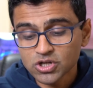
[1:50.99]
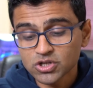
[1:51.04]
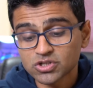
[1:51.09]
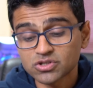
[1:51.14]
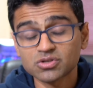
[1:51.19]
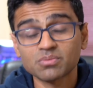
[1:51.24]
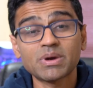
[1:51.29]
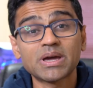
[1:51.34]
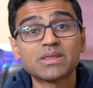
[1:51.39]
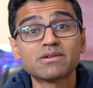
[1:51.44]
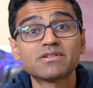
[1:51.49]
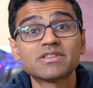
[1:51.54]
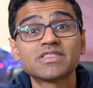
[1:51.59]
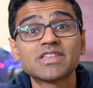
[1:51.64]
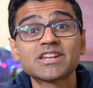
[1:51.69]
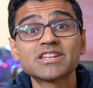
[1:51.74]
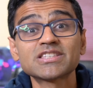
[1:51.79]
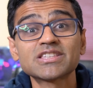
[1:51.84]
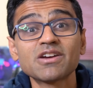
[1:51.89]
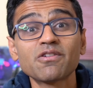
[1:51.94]
so by the way,
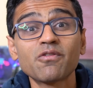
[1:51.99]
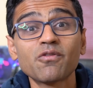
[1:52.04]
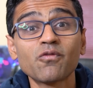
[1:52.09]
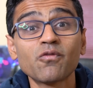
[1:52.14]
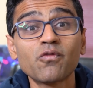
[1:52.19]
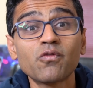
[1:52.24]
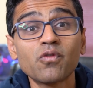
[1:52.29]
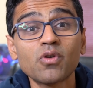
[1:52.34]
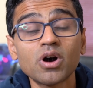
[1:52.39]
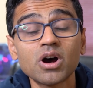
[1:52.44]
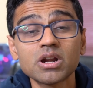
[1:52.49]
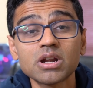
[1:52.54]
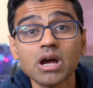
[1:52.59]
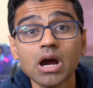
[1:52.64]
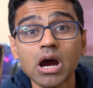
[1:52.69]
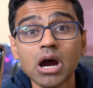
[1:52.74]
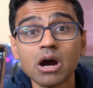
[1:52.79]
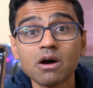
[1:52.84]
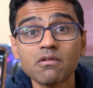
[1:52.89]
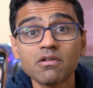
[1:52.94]
there is a one
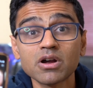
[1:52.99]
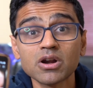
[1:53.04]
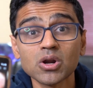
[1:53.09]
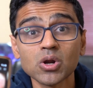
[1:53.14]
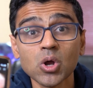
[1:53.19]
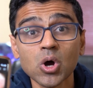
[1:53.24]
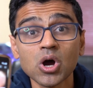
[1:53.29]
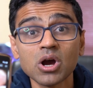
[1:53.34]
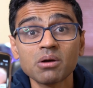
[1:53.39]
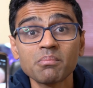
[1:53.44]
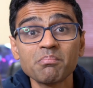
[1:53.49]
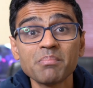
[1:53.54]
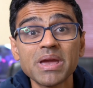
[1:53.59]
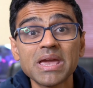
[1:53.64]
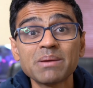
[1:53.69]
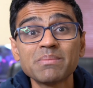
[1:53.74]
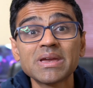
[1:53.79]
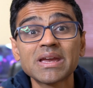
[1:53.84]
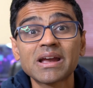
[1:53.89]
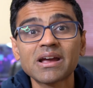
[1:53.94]
hour long
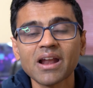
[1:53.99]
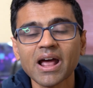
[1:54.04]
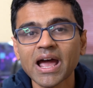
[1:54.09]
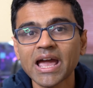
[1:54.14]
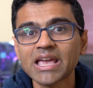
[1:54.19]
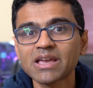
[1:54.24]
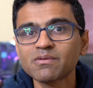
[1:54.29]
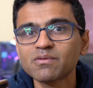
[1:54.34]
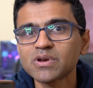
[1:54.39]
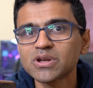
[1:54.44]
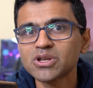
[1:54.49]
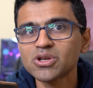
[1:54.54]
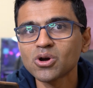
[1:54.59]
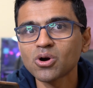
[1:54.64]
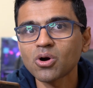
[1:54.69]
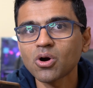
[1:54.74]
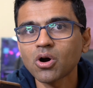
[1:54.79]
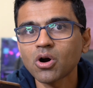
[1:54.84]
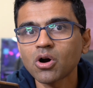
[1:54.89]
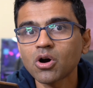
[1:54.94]
baby crying
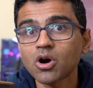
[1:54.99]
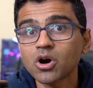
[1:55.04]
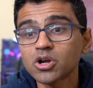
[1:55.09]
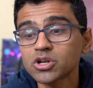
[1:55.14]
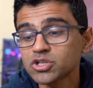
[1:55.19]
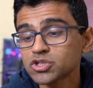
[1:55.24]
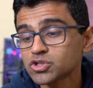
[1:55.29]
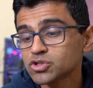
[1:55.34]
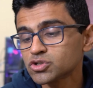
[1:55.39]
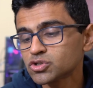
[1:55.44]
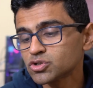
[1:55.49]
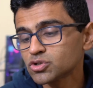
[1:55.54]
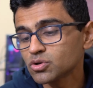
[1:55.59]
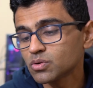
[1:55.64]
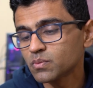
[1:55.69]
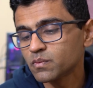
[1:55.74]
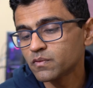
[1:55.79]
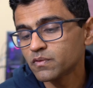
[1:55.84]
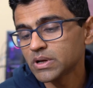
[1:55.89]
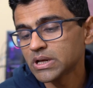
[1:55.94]
video on
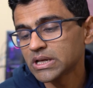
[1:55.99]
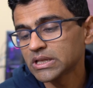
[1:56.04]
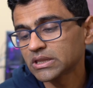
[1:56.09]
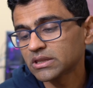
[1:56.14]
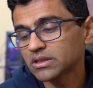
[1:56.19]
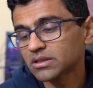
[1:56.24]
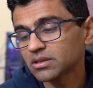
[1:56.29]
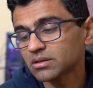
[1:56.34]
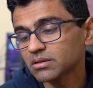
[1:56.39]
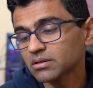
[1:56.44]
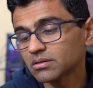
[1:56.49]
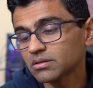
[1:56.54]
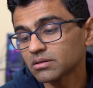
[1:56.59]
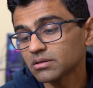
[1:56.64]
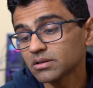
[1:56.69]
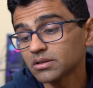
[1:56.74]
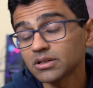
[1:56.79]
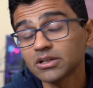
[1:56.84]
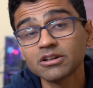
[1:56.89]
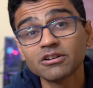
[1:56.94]
YouTube with
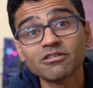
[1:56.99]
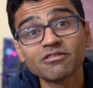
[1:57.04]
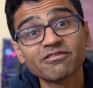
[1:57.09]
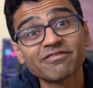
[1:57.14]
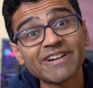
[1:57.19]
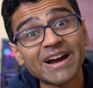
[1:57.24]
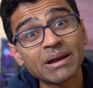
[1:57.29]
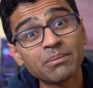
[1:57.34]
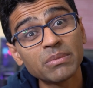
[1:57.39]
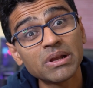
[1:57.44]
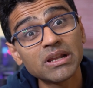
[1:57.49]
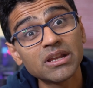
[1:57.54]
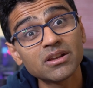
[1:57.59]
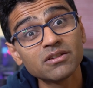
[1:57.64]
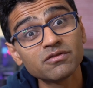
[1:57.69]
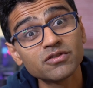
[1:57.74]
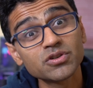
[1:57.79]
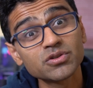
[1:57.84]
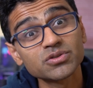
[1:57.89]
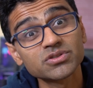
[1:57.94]
5
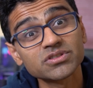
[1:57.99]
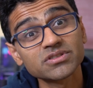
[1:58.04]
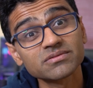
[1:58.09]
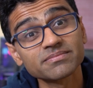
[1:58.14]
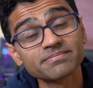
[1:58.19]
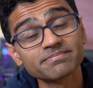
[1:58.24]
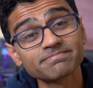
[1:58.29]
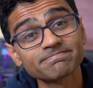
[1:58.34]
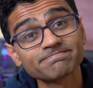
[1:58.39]
million views.